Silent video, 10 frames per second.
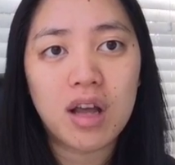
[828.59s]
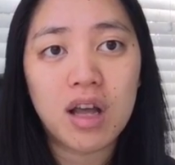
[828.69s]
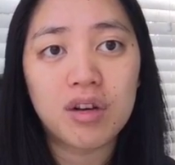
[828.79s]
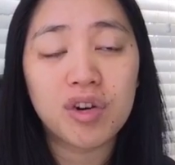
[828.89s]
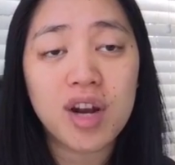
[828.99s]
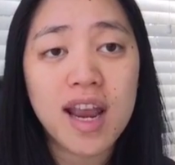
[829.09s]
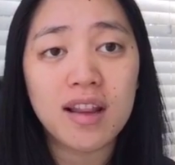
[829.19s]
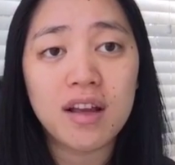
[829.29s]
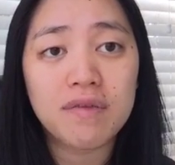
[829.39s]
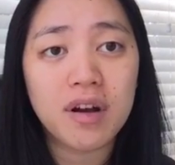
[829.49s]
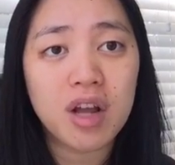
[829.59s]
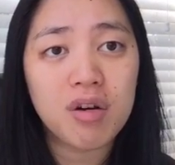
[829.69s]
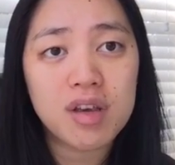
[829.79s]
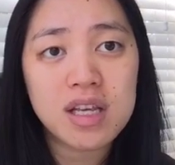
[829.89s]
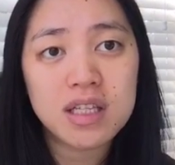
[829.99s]
create like a very
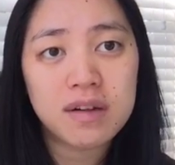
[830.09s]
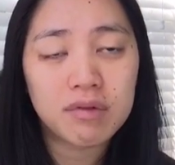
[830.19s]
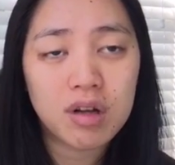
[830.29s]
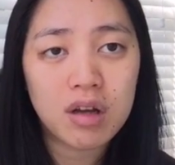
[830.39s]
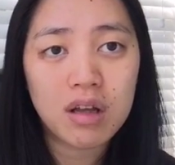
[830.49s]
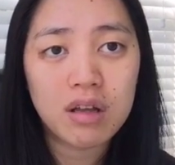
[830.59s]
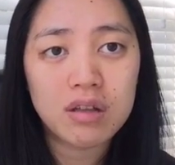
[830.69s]
cohesive look